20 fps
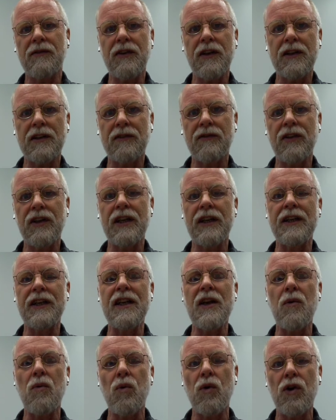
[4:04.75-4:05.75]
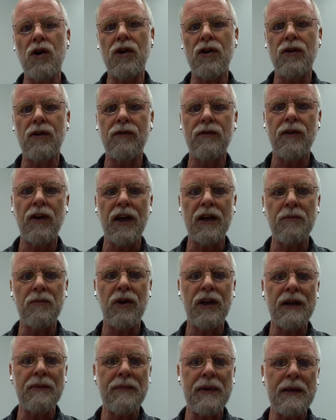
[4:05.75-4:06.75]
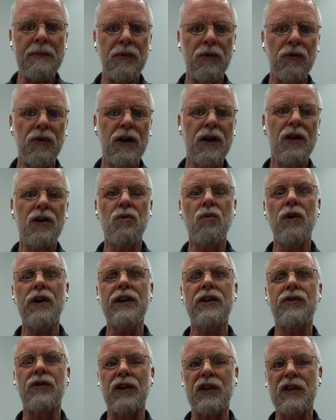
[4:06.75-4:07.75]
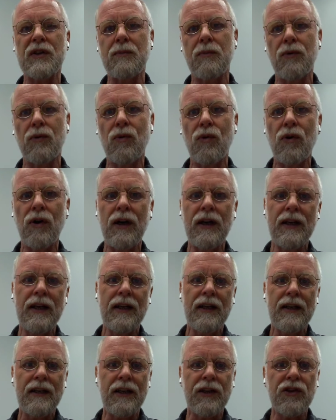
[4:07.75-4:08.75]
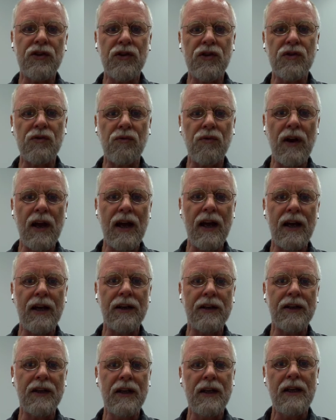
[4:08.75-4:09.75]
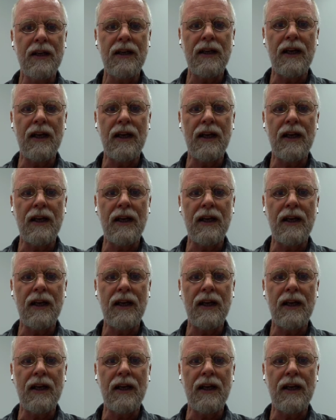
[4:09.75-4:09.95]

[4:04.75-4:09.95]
effectively a network of like-minded people wanting to explore issues around